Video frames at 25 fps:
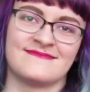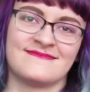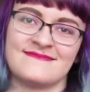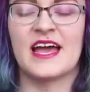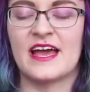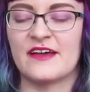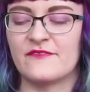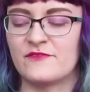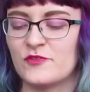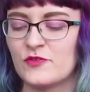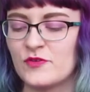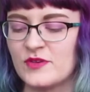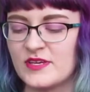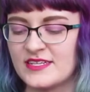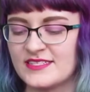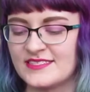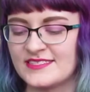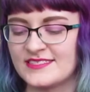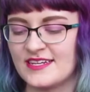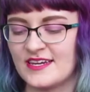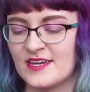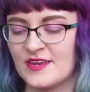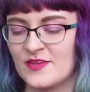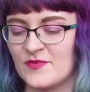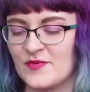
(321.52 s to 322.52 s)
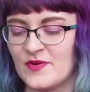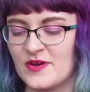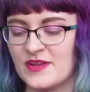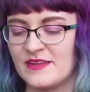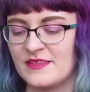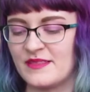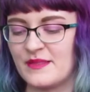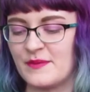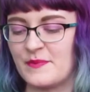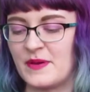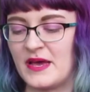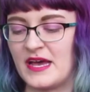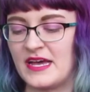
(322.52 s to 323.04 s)
Have you kissed anyone
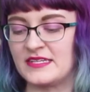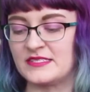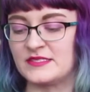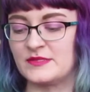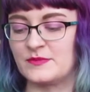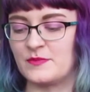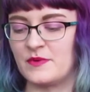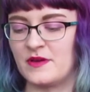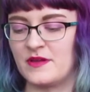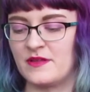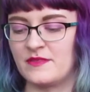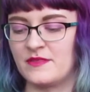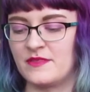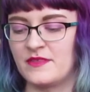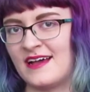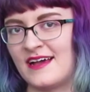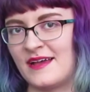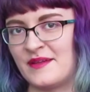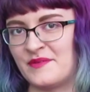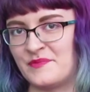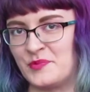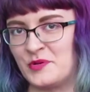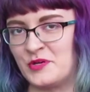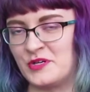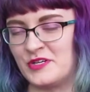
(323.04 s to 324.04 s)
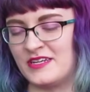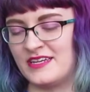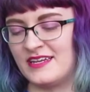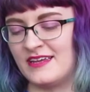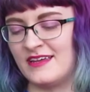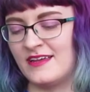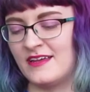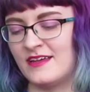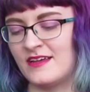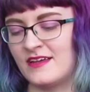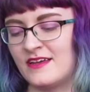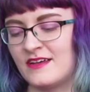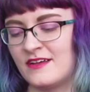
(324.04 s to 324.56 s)
in the past month? I put
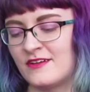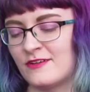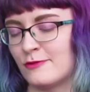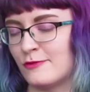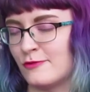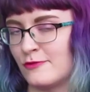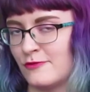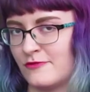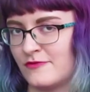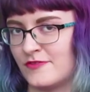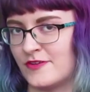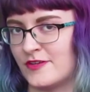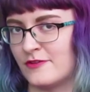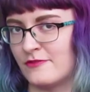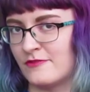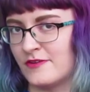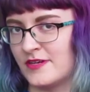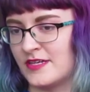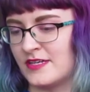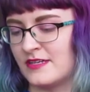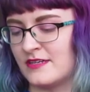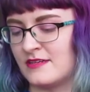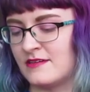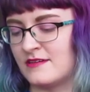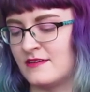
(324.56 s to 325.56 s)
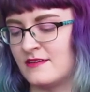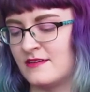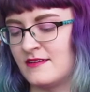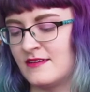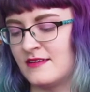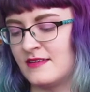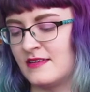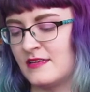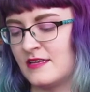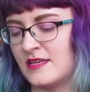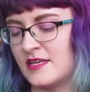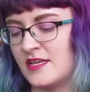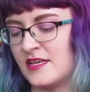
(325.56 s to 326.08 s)
goofy grin,
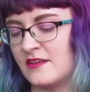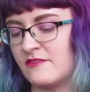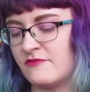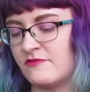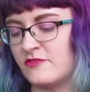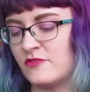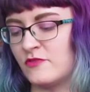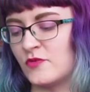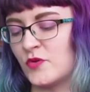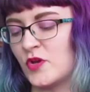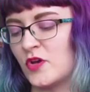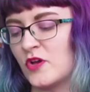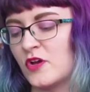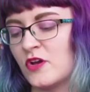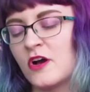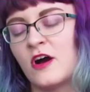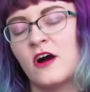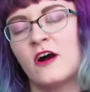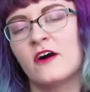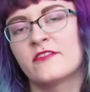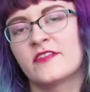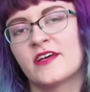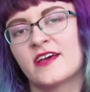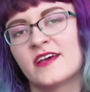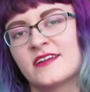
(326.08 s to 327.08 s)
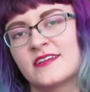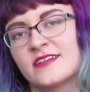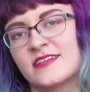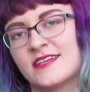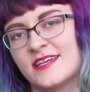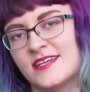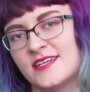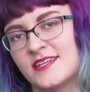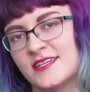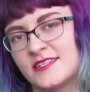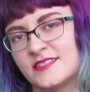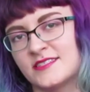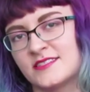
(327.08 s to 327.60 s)
if you could call that a
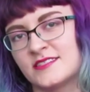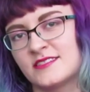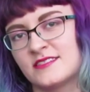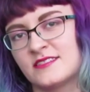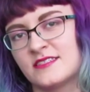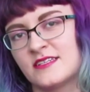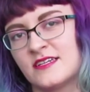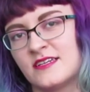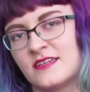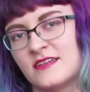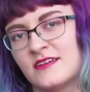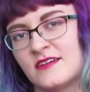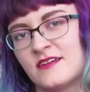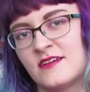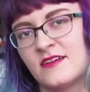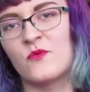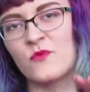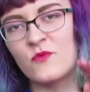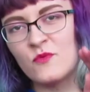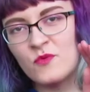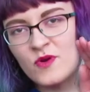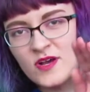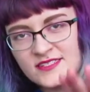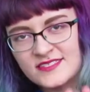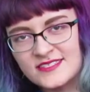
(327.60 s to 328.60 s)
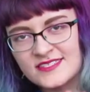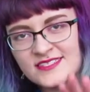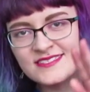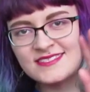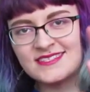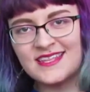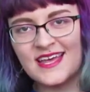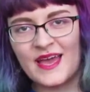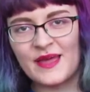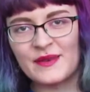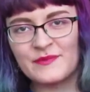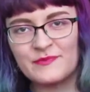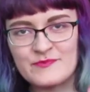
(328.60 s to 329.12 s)
kiss. What does
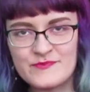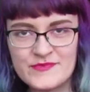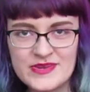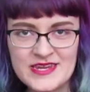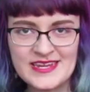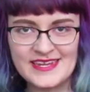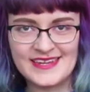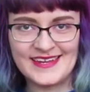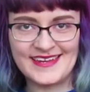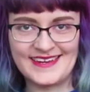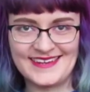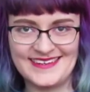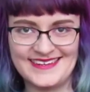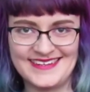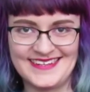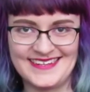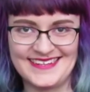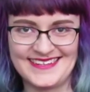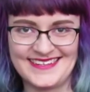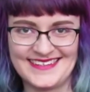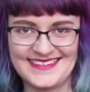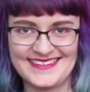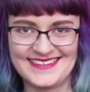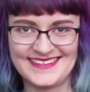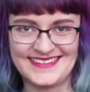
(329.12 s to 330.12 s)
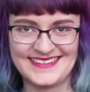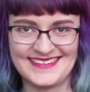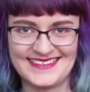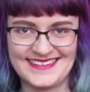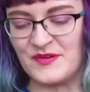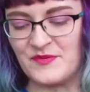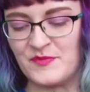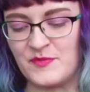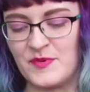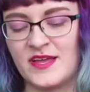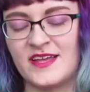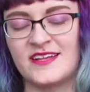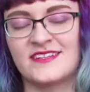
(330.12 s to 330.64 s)
that mean?
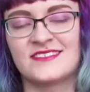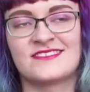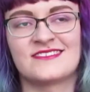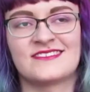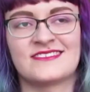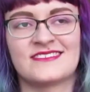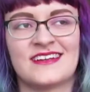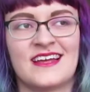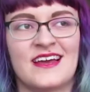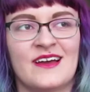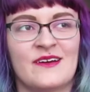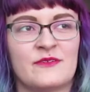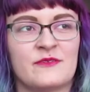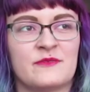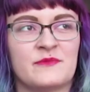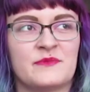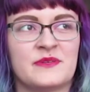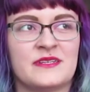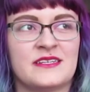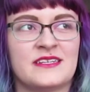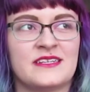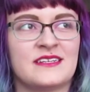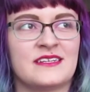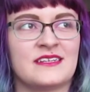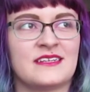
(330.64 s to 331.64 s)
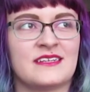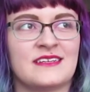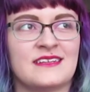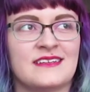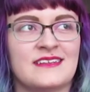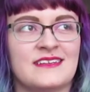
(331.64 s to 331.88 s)
My answer now would be